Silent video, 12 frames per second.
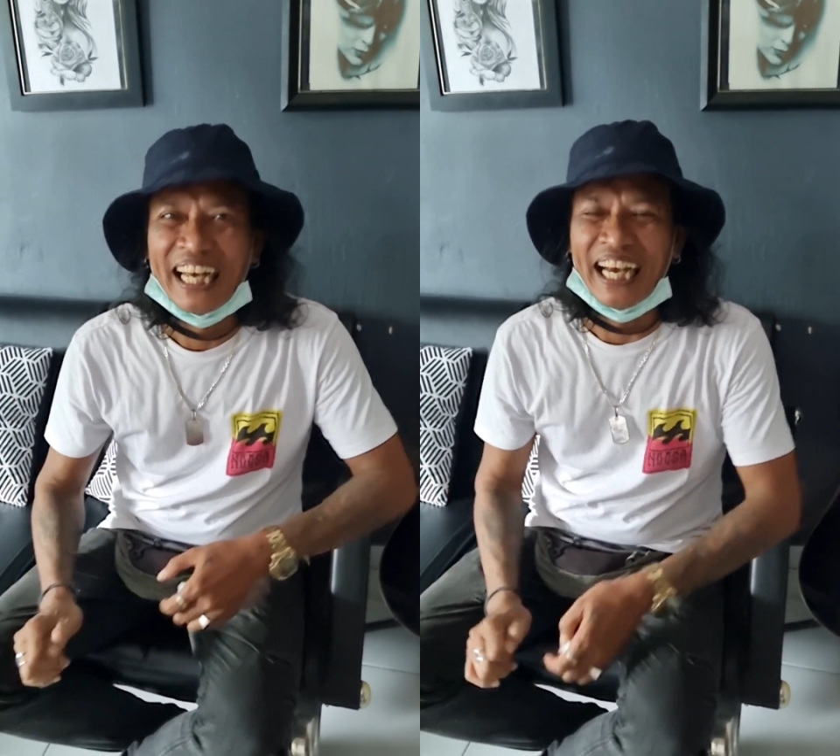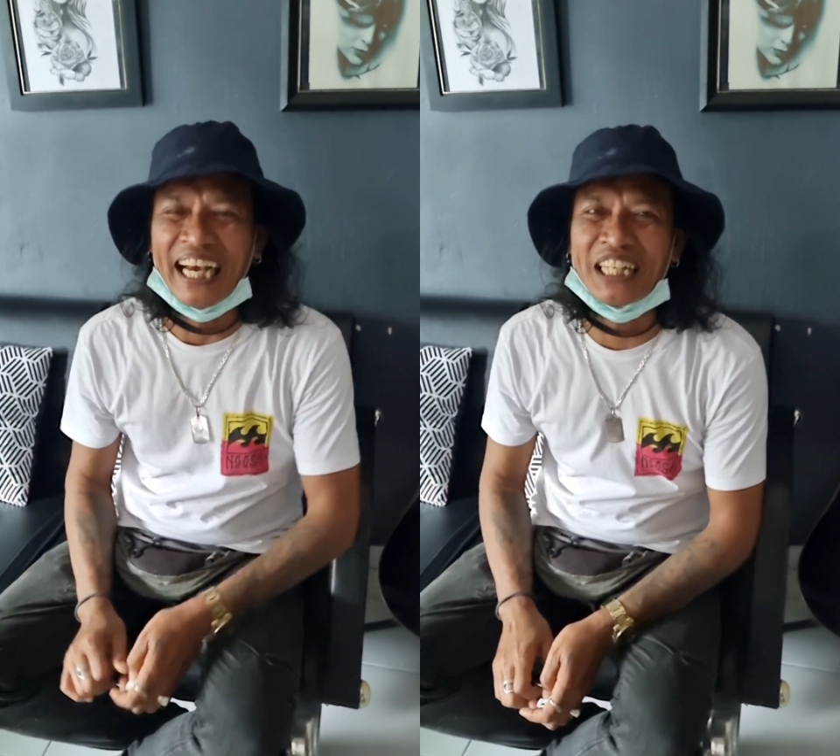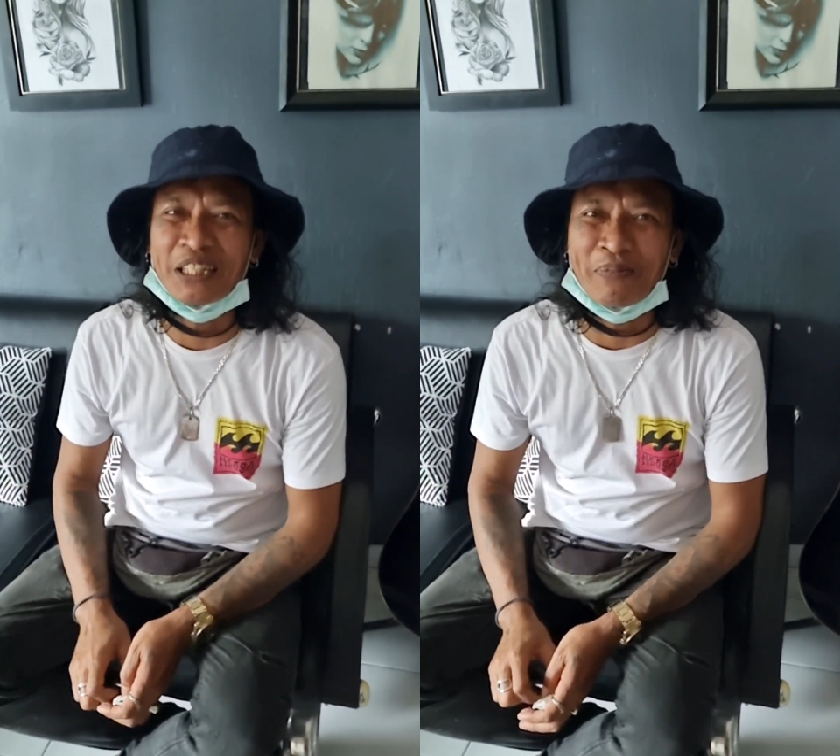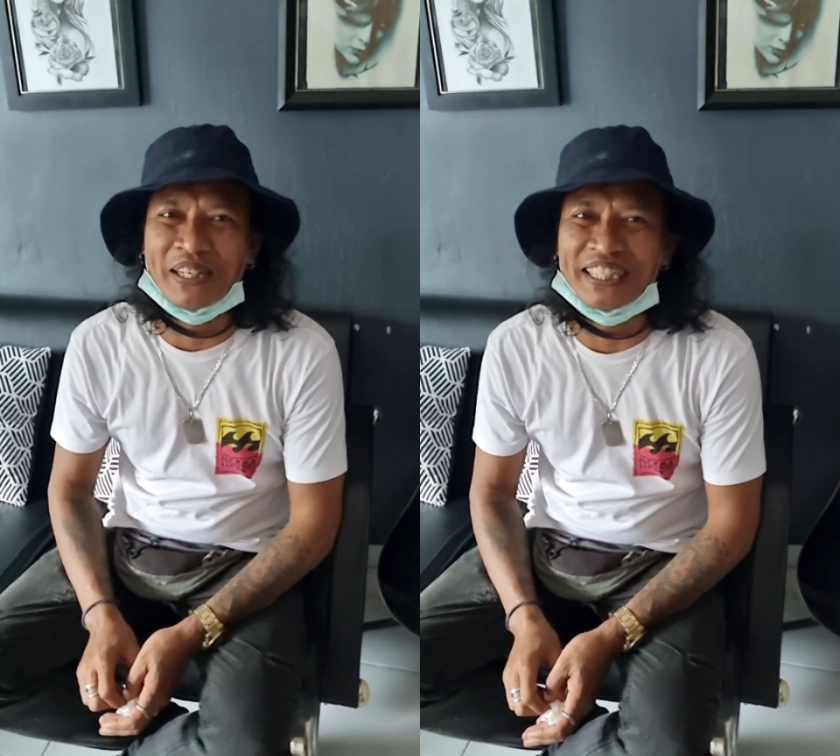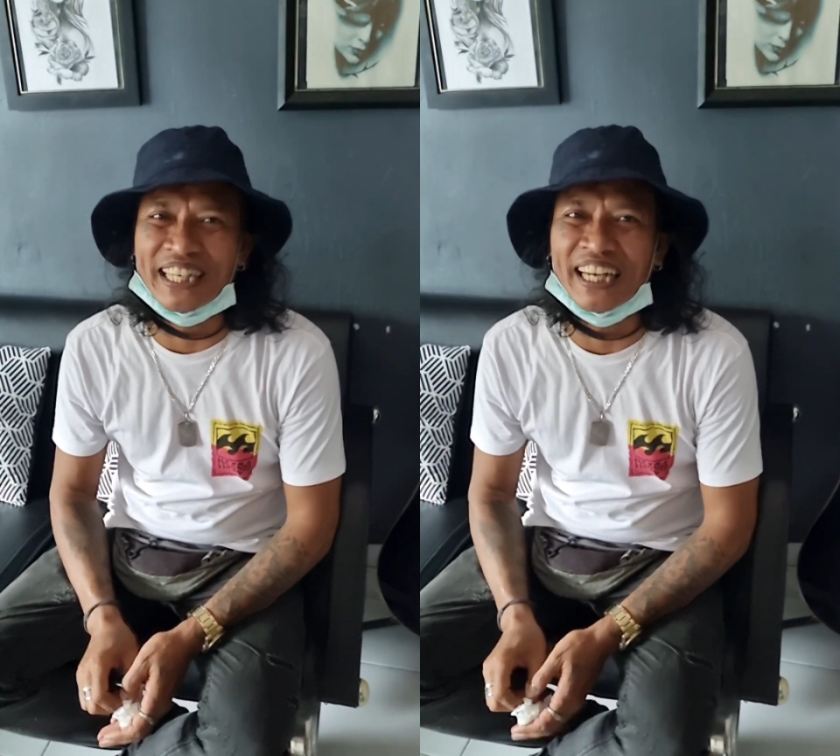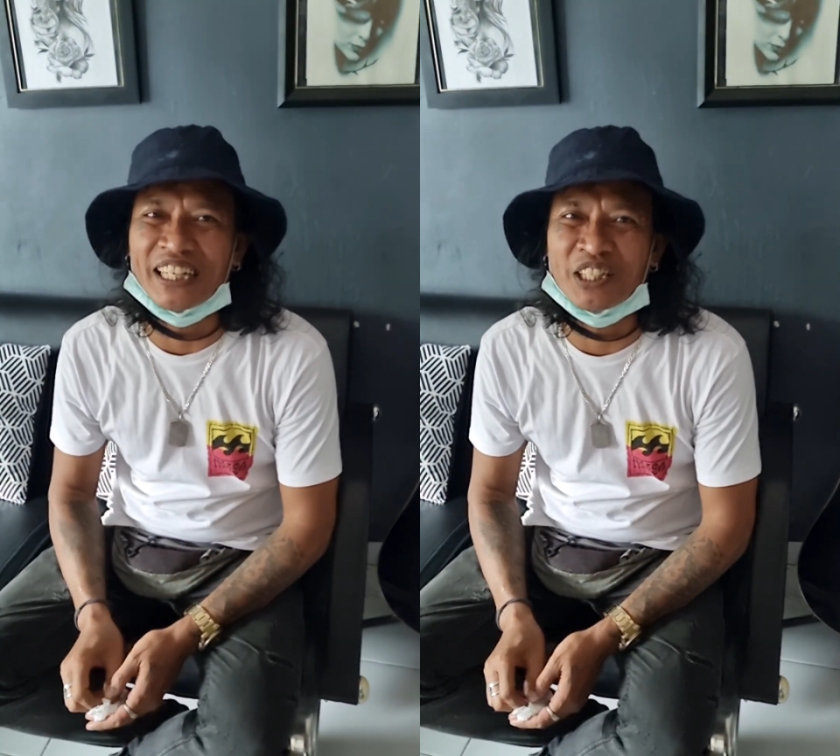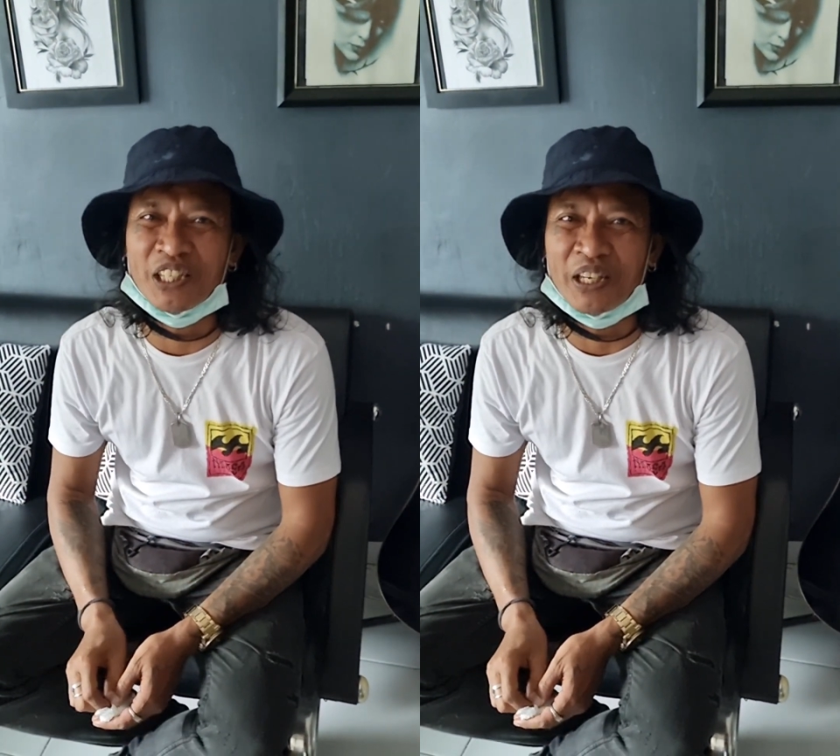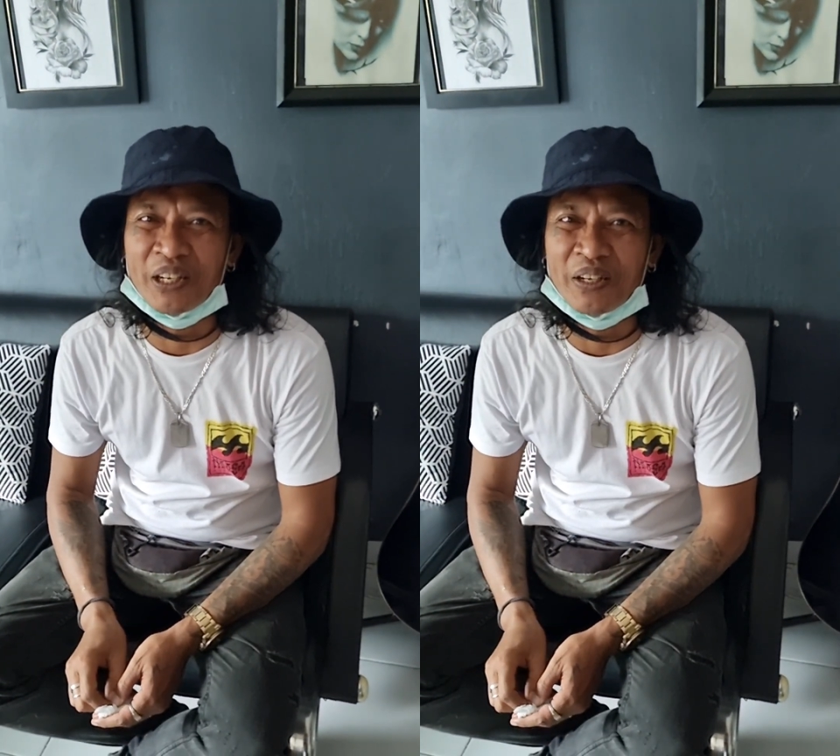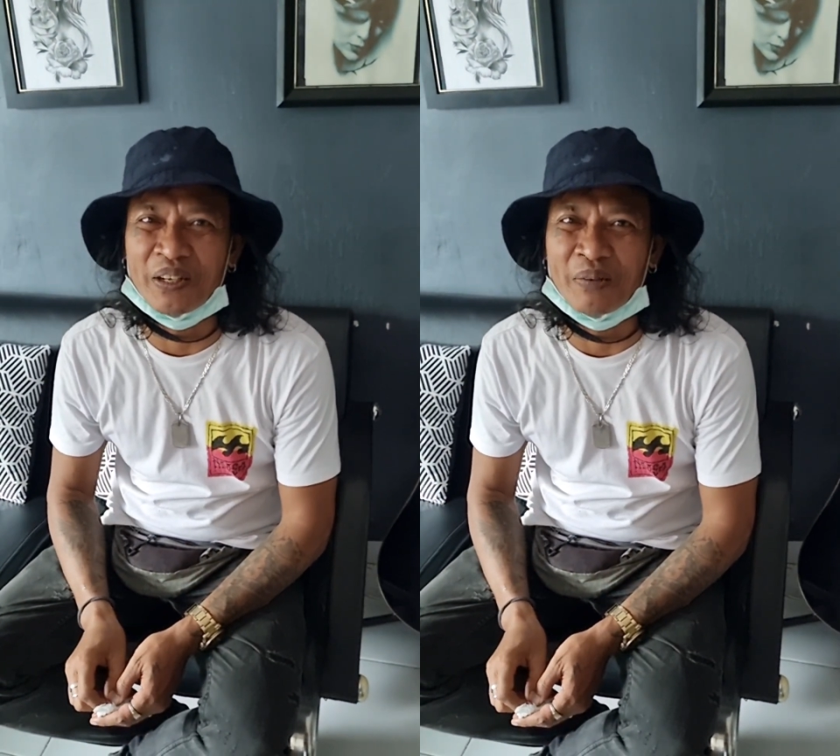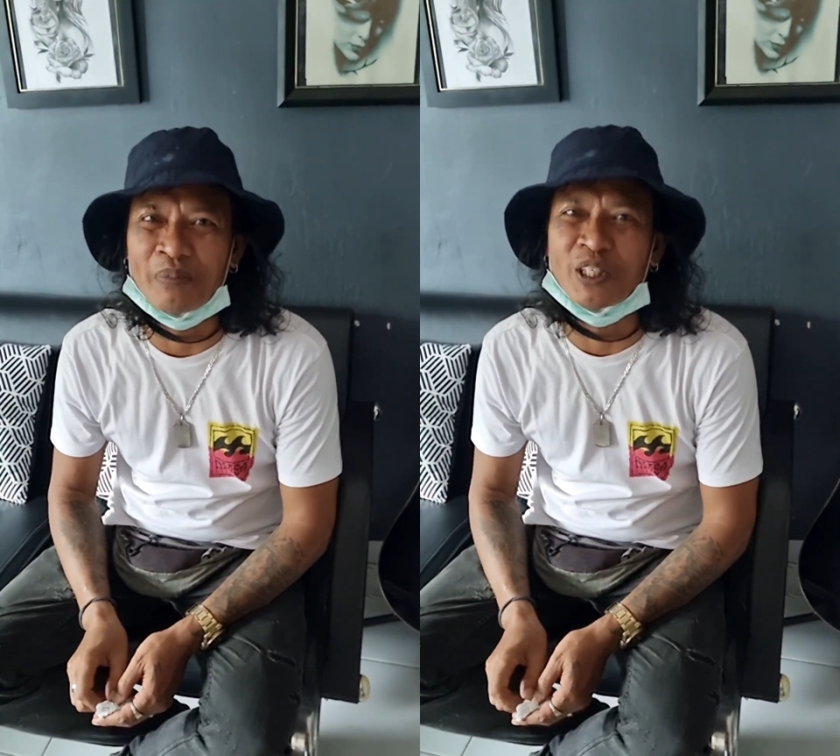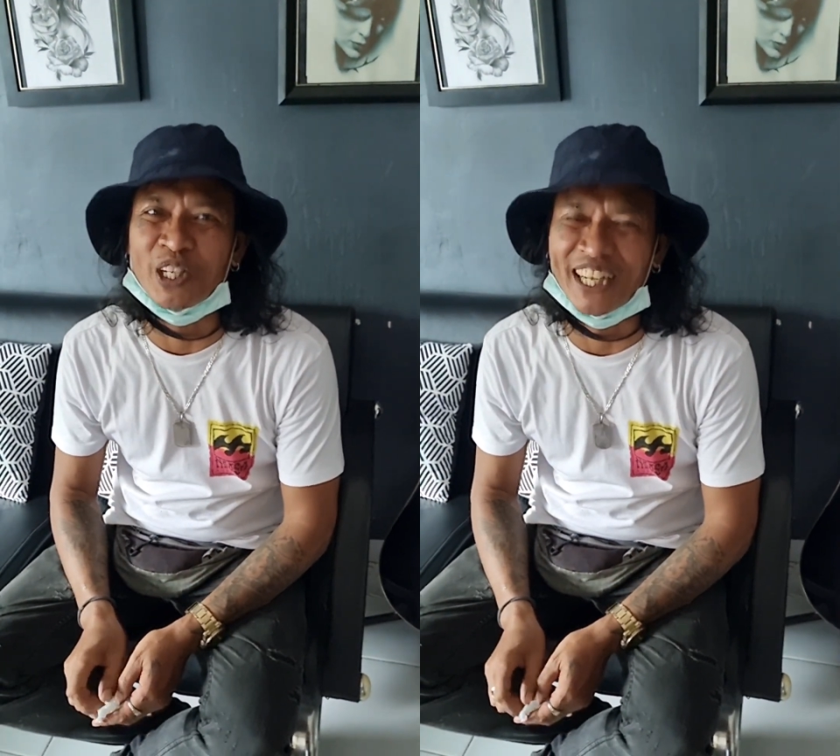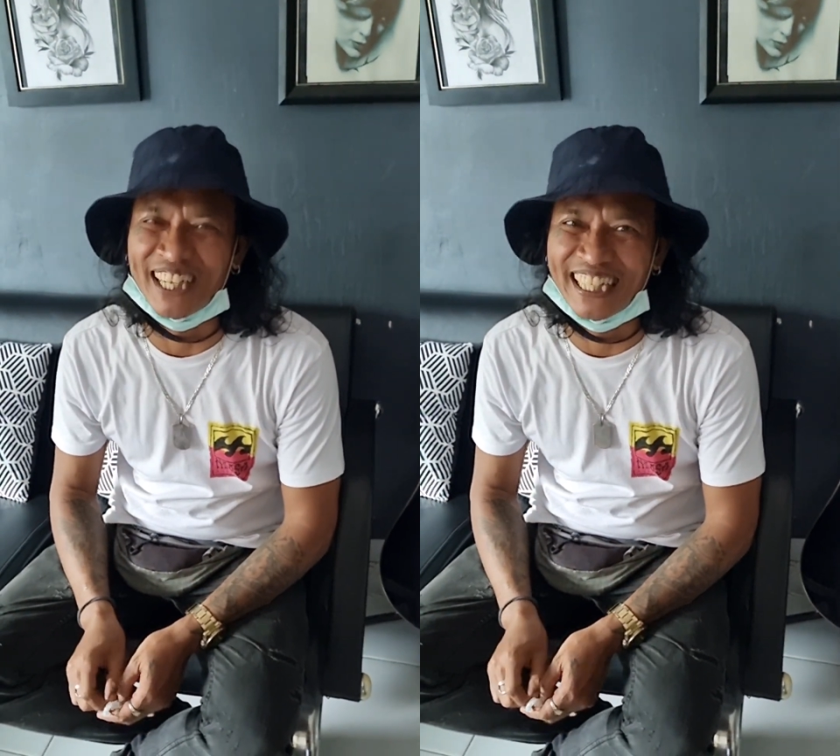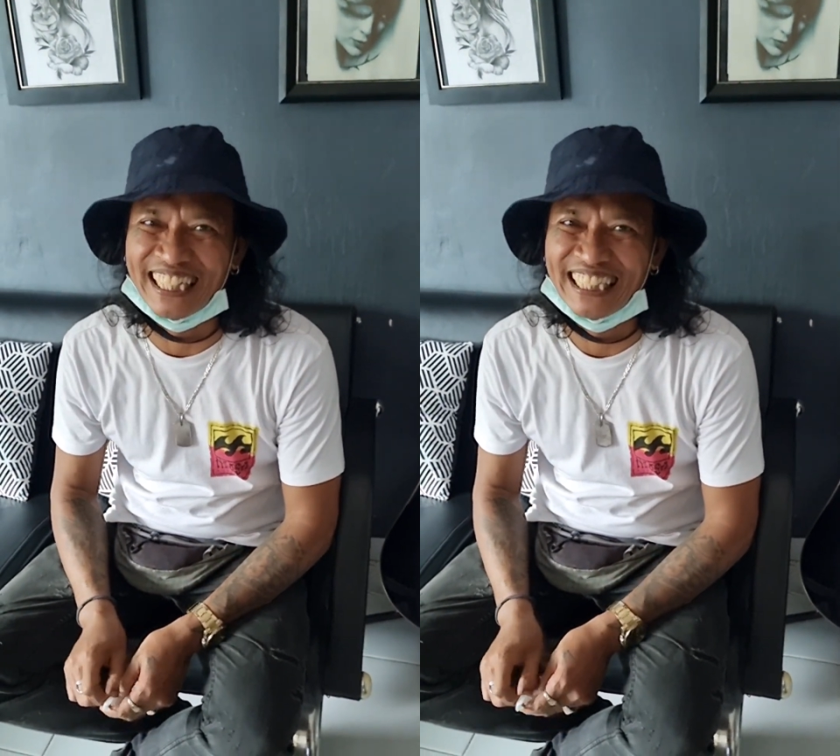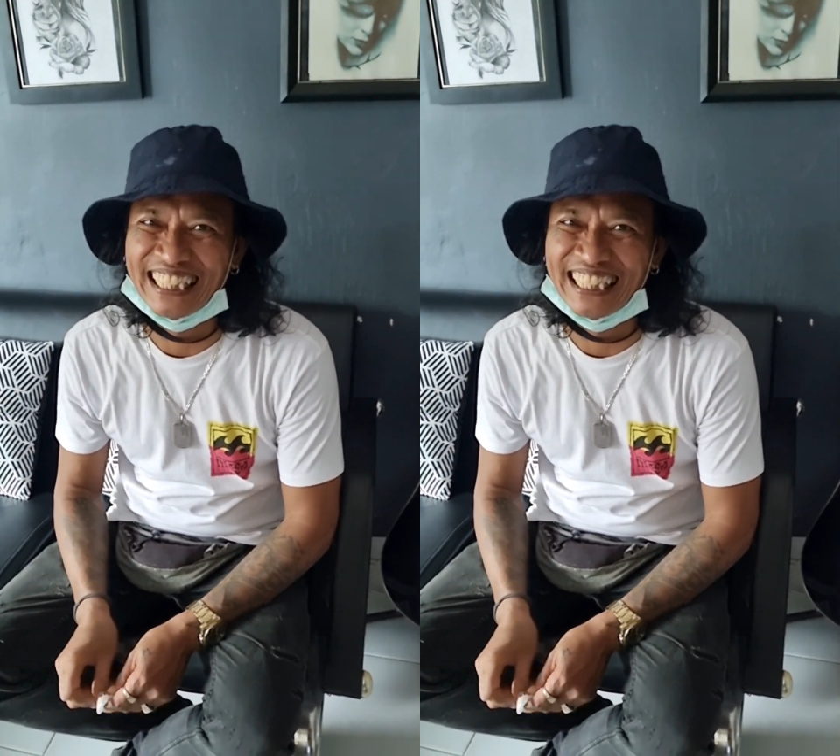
And big thanks to Michelle.